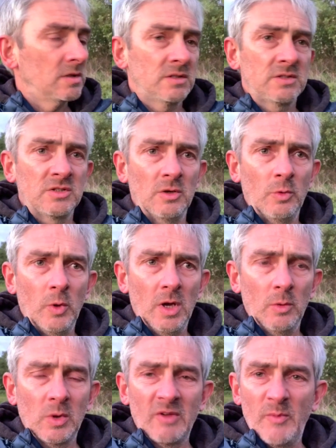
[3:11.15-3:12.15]
So
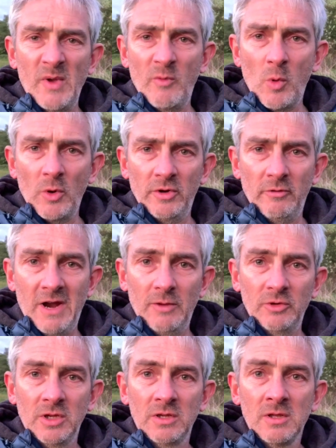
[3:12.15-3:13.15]
we'll have a bit of a wander around